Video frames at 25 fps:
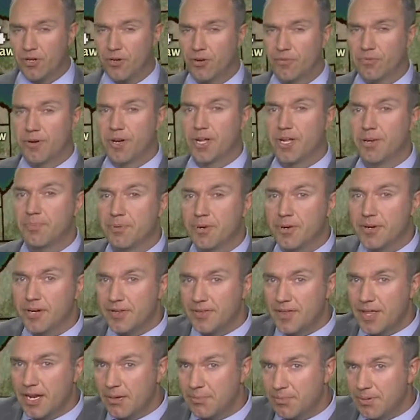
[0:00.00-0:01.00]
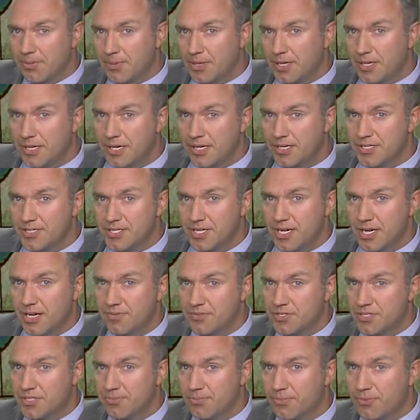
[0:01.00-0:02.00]
overnight period. That'll be because
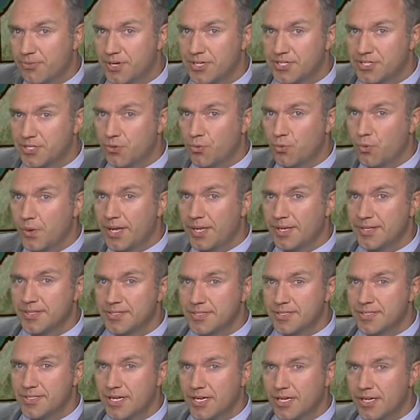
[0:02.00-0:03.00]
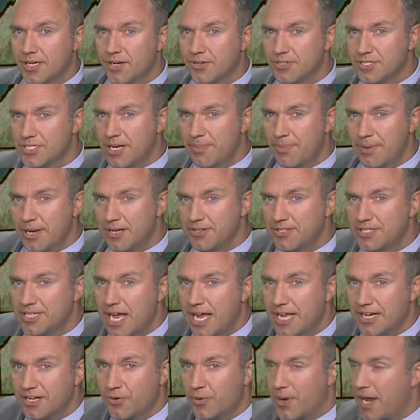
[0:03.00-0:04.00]
of some brisk winds. Uh, you know, stepping
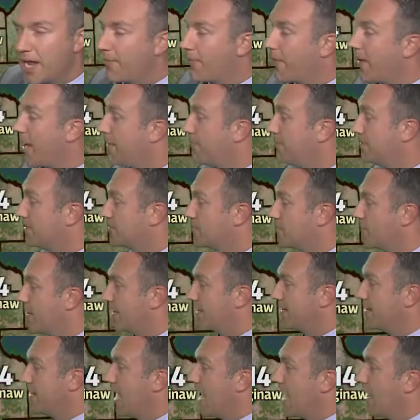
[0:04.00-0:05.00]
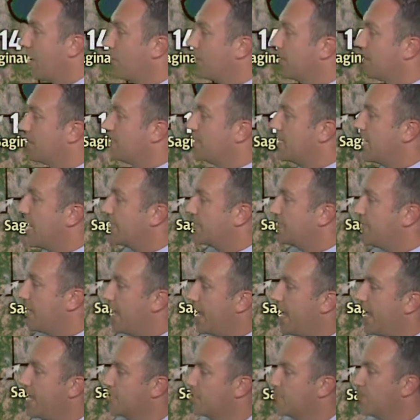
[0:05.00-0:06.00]
outside Grand Rapids right now, it's not
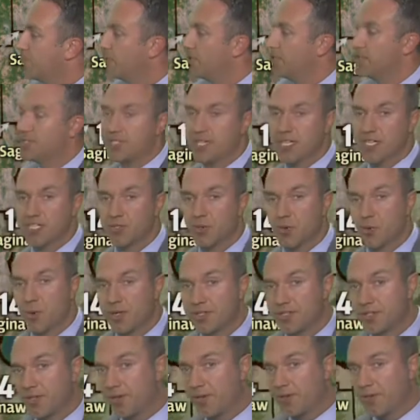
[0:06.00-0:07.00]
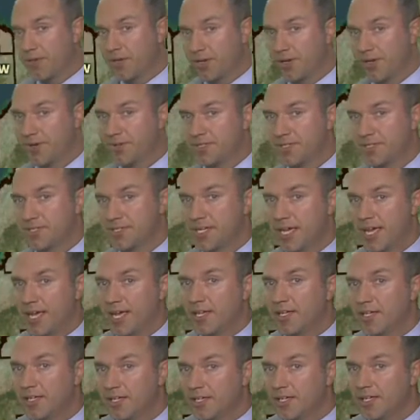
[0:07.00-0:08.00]
as breezy as it was earlier
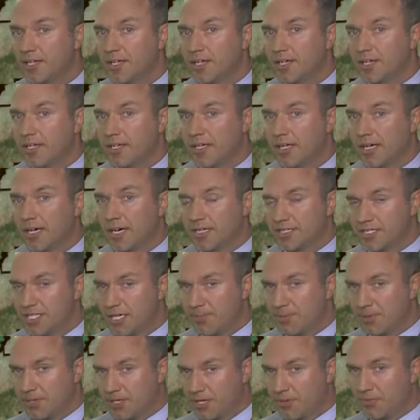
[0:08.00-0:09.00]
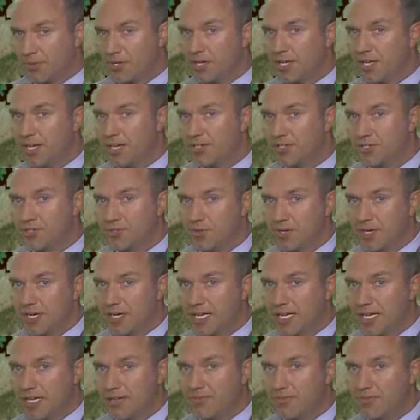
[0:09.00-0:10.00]
today. Uh, typically, when you get into an
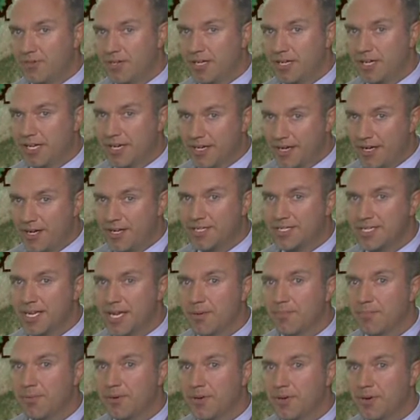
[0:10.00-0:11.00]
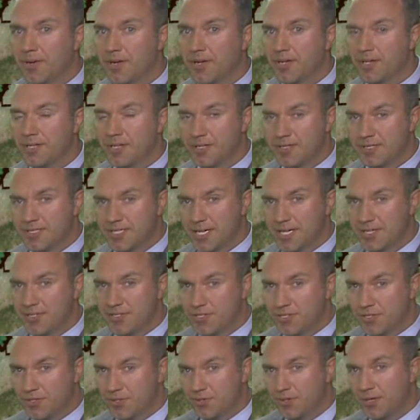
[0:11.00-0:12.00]
evening and nighttime period, you
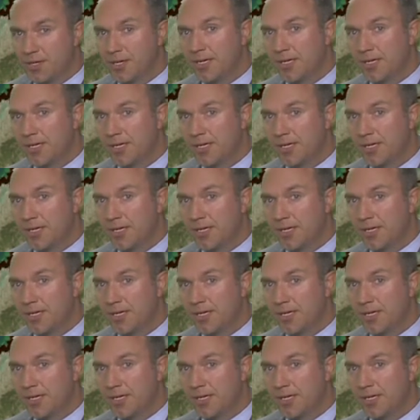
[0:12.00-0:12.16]
tend to